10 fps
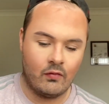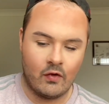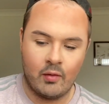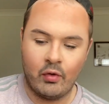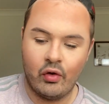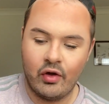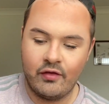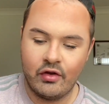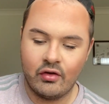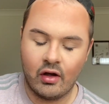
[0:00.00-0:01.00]
But if
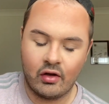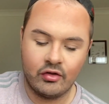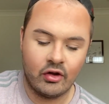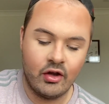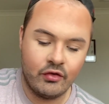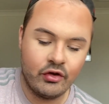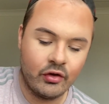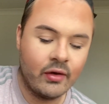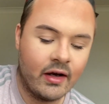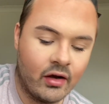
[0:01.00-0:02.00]
you do
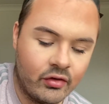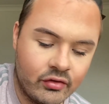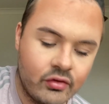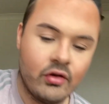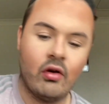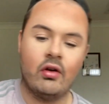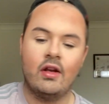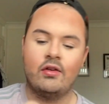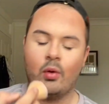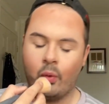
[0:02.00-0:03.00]
get it on your
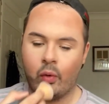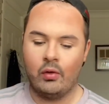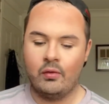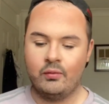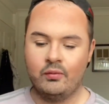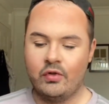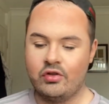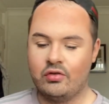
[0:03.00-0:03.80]
eyelid, which